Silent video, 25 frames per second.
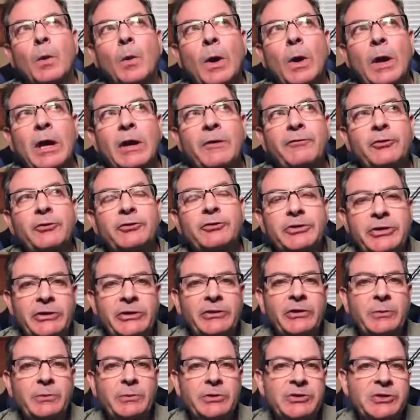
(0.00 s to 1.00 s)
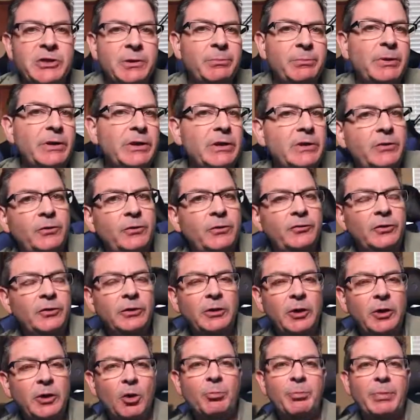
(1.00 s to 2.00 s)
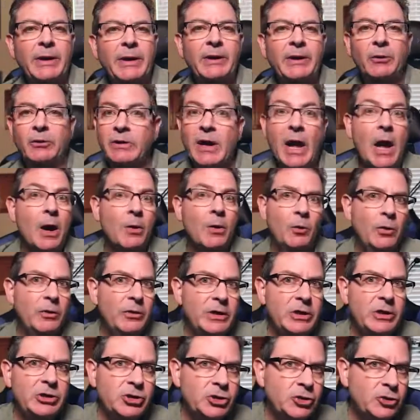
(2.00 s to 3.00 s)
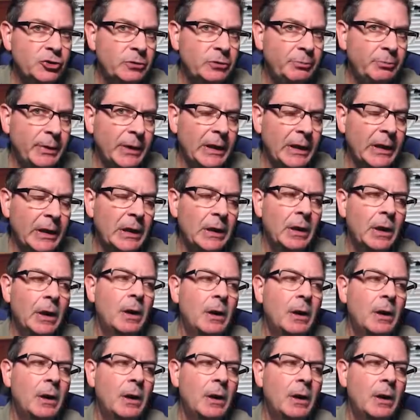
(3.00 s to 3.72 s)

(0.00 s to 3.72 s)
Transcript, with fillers: if you're dealing with somebody who's eloping or not where they should be,